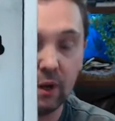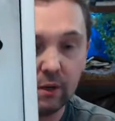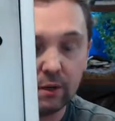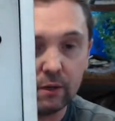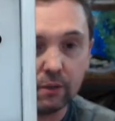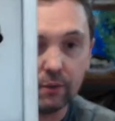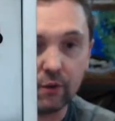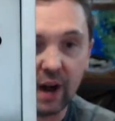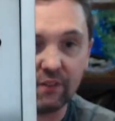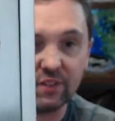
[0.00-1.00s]
You're
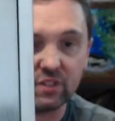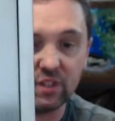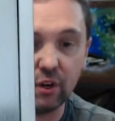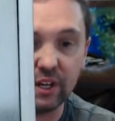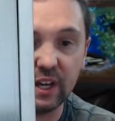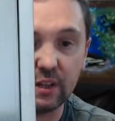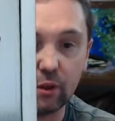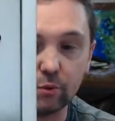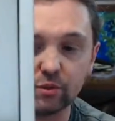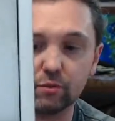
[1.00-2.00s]
obviously going to get those,
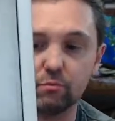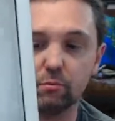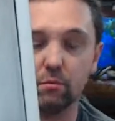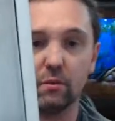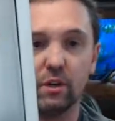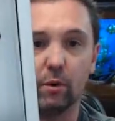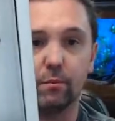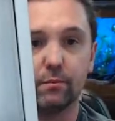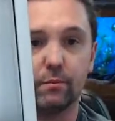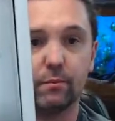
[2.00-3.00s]
you know,
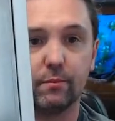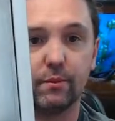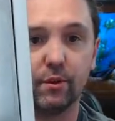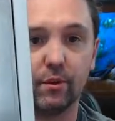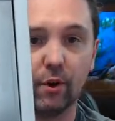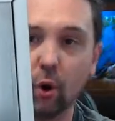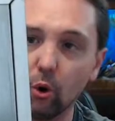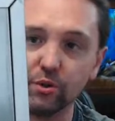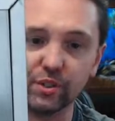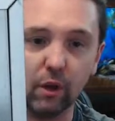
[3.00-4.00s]
your, your hole's
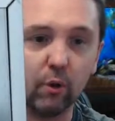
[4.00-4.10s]
located.